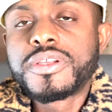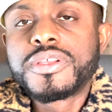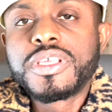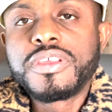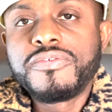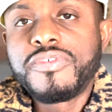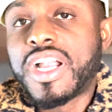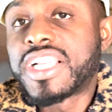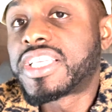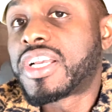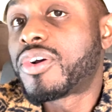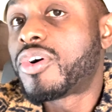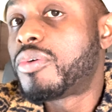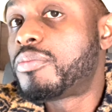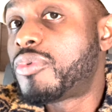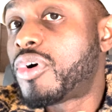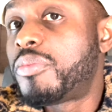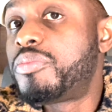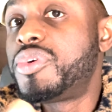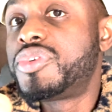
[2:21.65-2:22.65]
In fact, I got
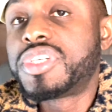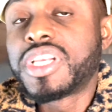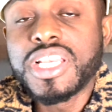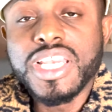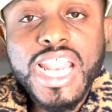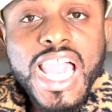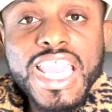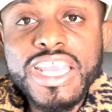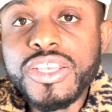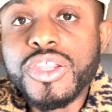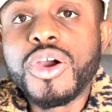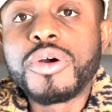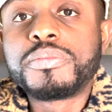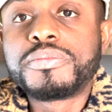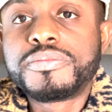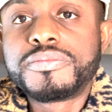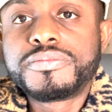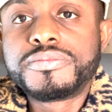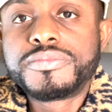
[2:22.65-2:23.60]
more music lined up.